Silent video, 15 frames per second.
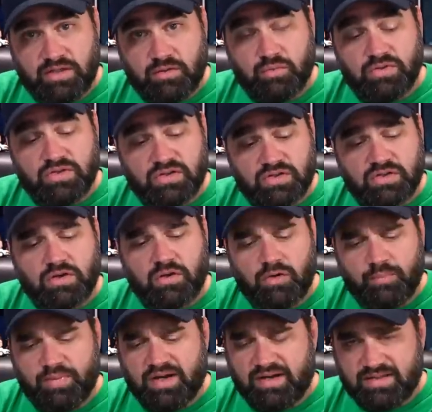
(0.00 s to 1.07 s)
He was
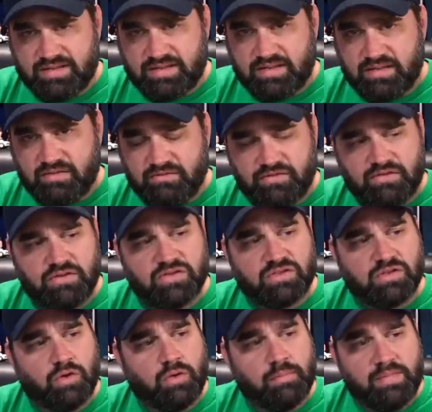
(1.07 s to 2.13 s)
so positive,
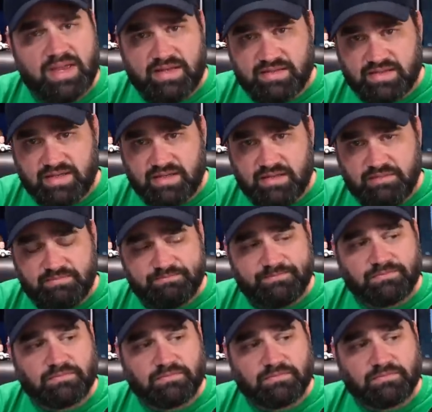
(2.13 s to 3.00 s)
so amazing.